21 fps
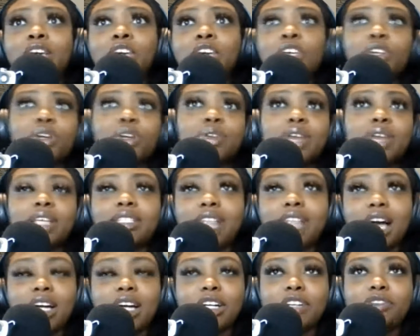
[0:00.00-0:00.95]
that's
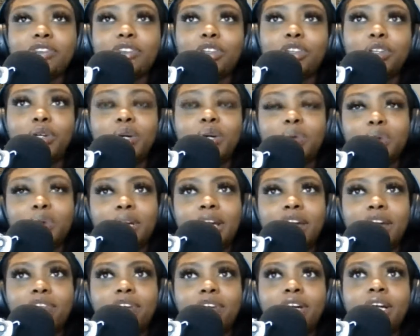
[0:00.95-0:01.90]
not good for you, or
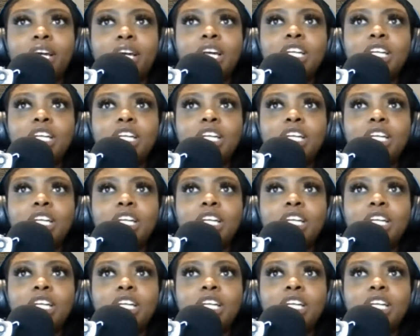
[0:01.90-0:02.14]
whatever,